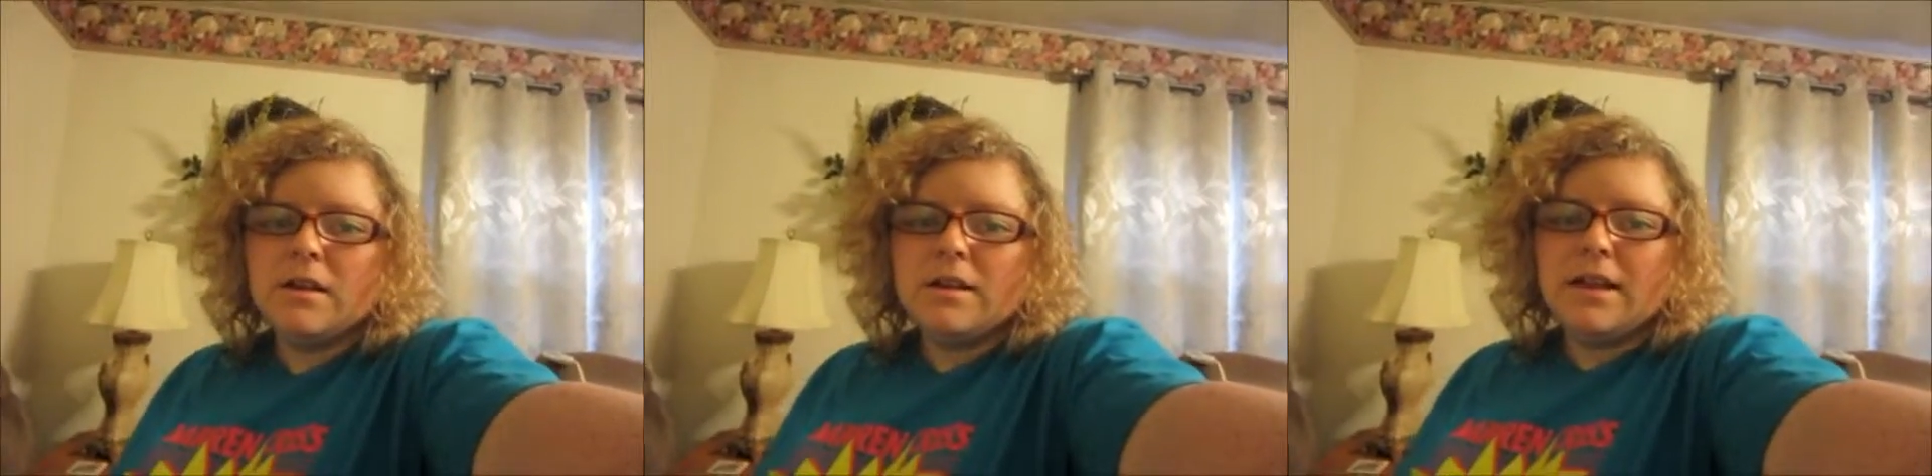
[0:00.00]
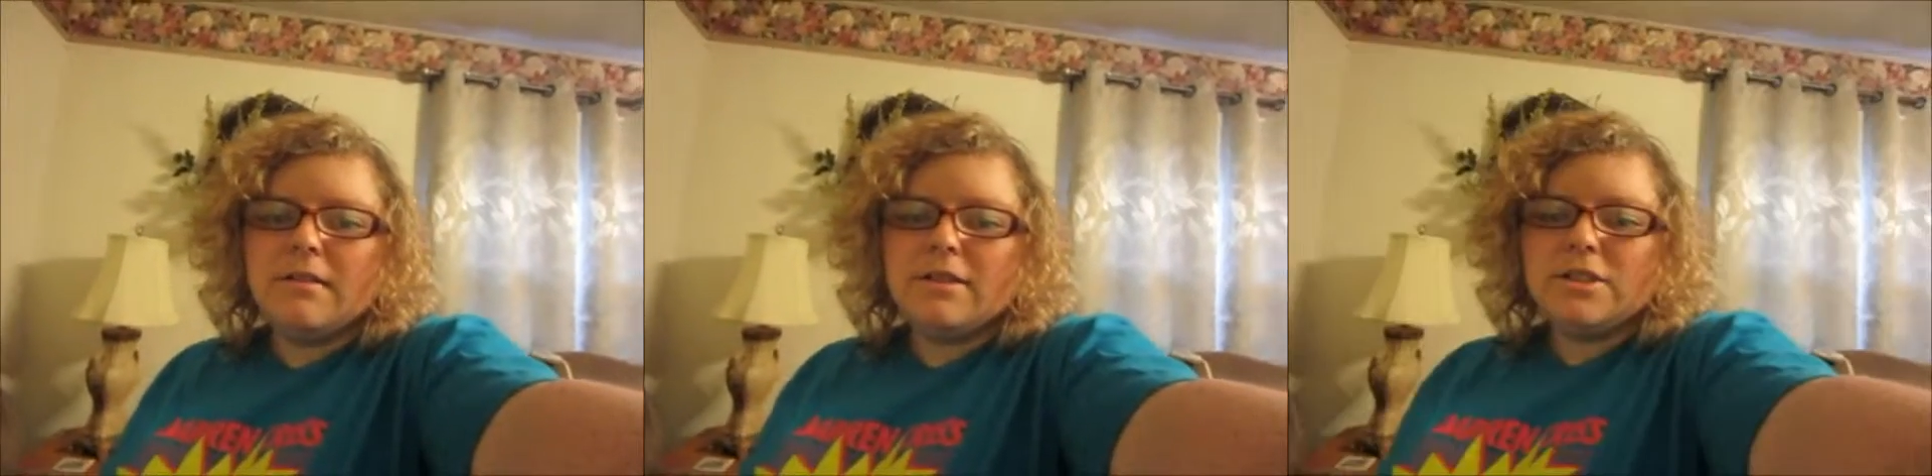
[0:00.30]

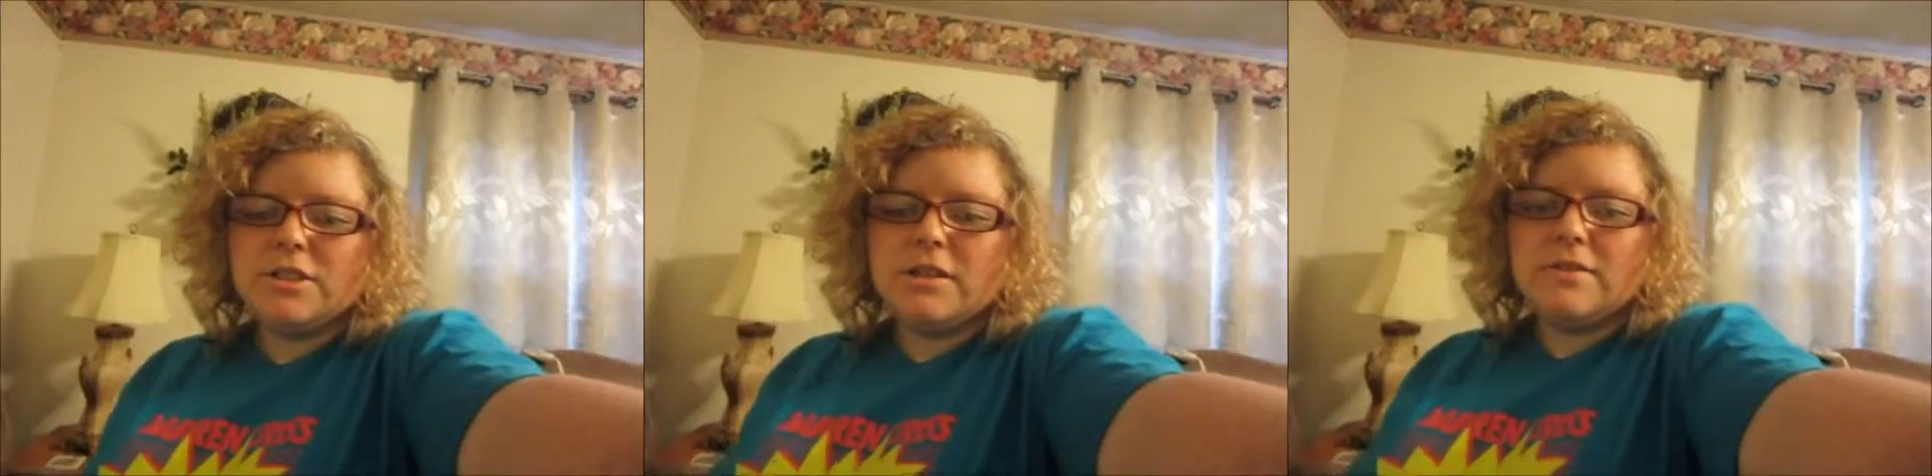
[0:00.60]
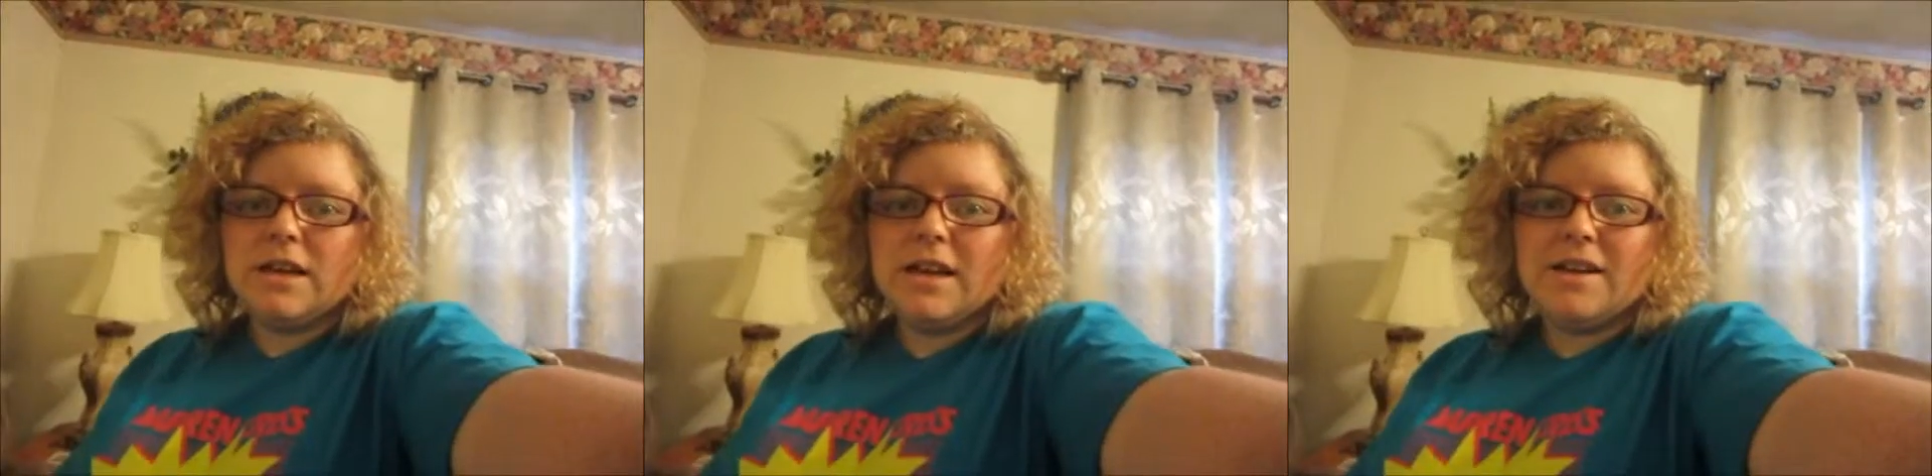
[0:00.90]
Now I just have
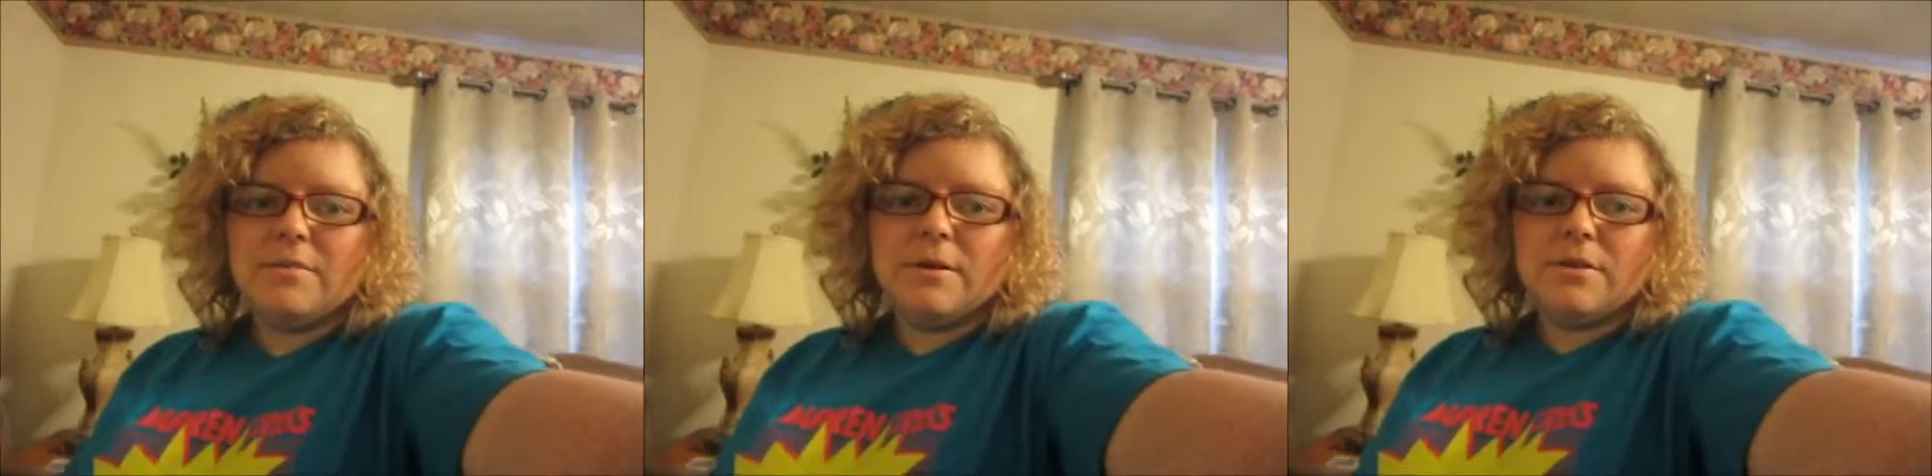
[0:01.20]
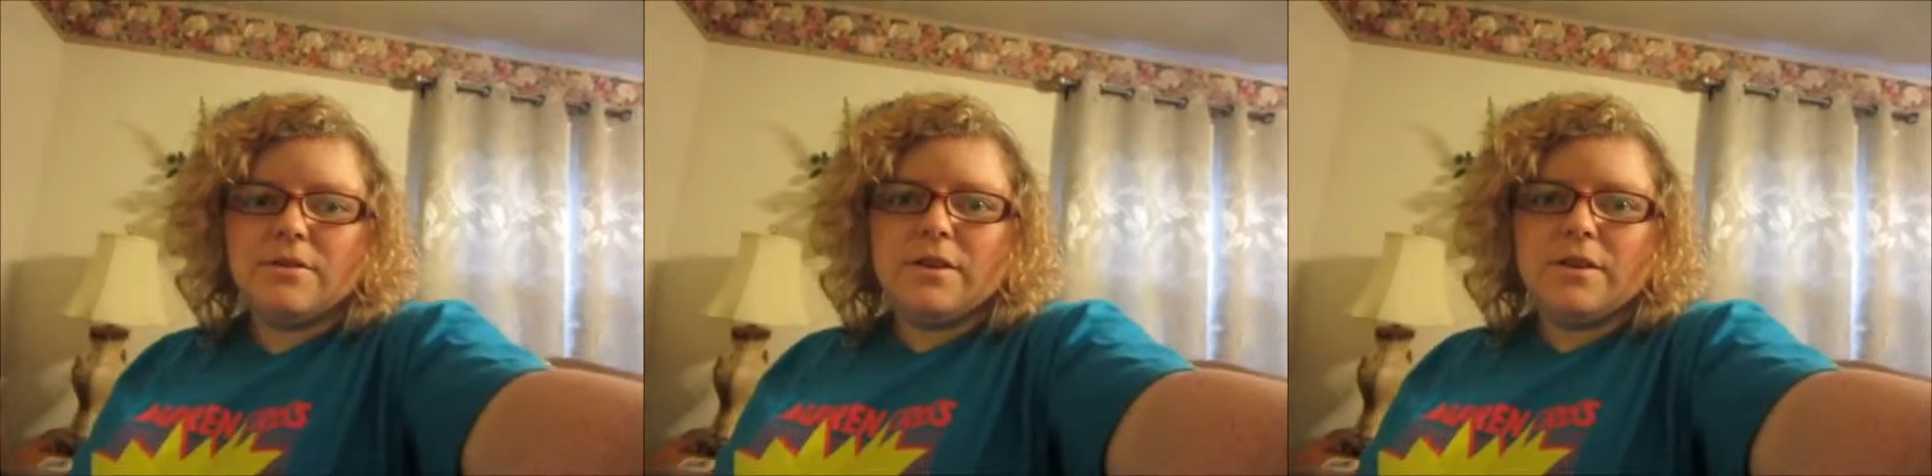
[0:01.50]
to edit both